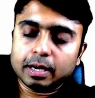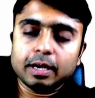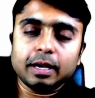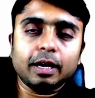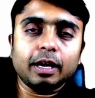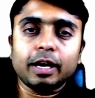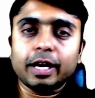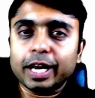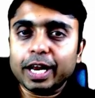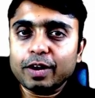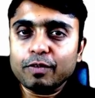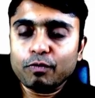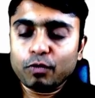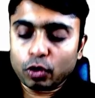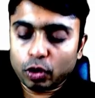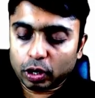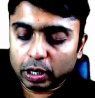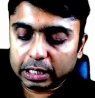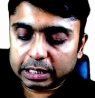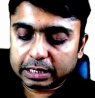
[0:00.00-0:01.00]
Green
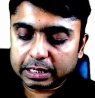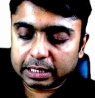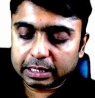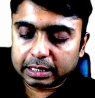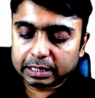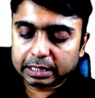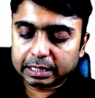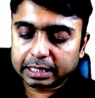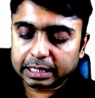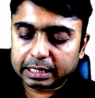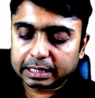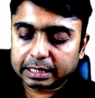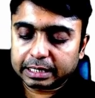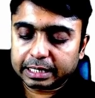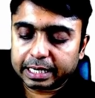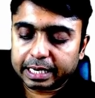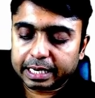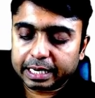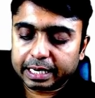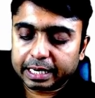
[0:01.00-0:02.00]
fluorescence is
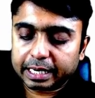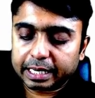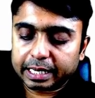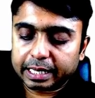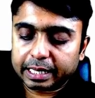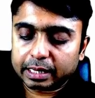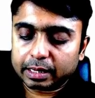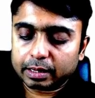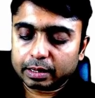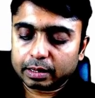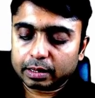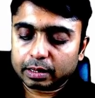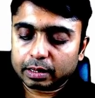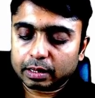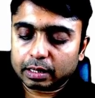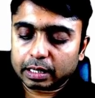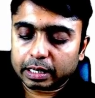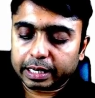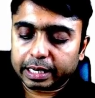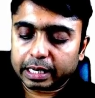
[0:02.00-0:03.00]
seen in
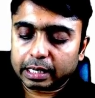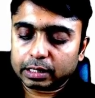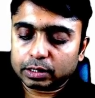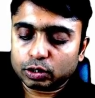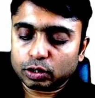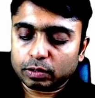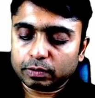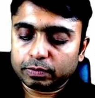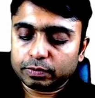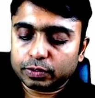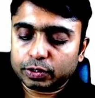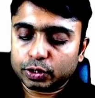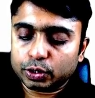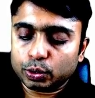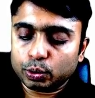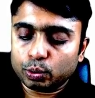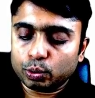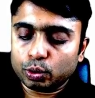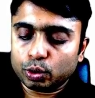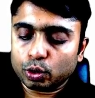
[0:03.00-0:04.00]
the case of
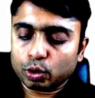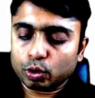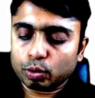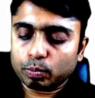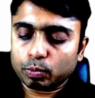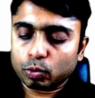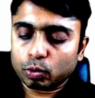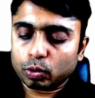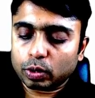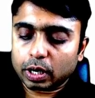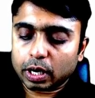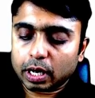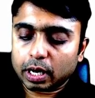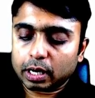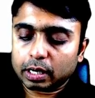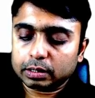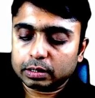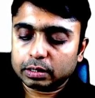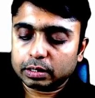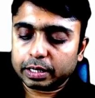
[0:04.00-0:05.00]

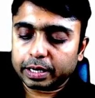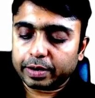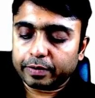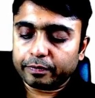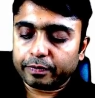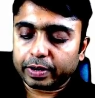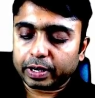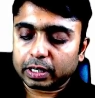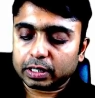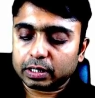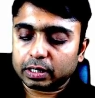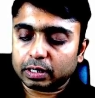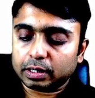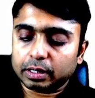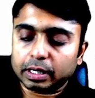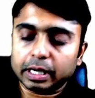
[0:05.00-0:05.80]
pseudomonas infection,